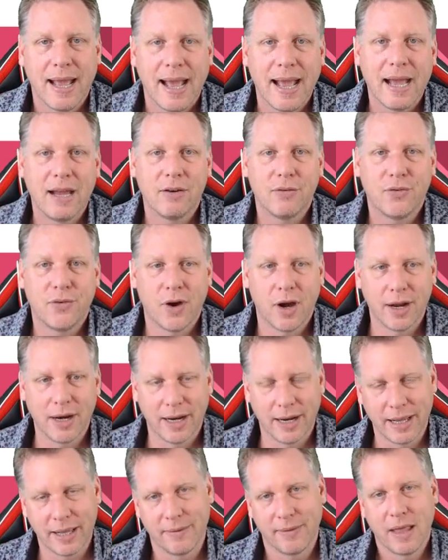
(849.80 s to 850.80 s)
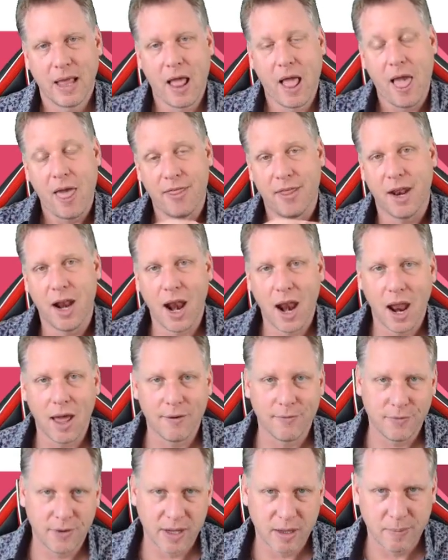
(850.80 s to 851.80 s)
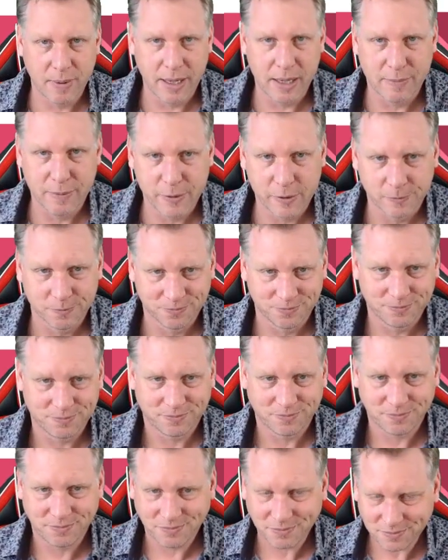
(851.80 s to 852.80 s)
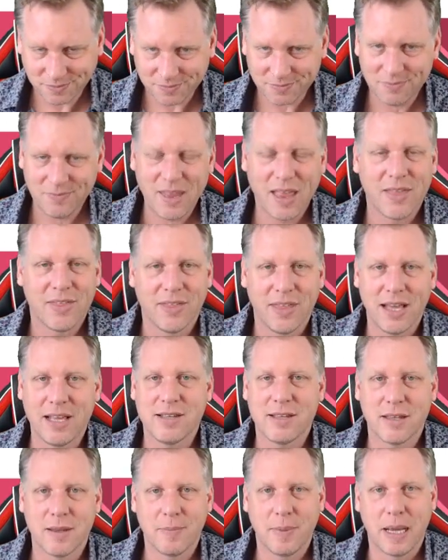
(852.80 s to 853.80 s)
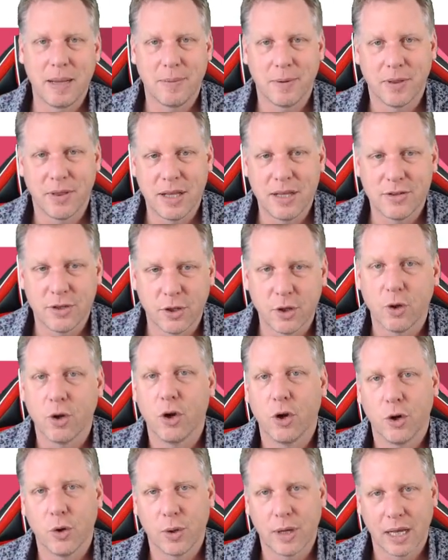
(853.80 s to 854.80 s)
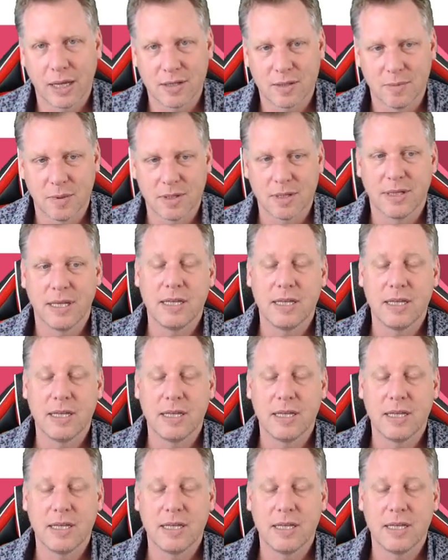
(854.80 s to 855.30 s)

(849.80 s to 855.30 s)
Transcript: And finally, the lovely people. These are the people. These are your loyal customers.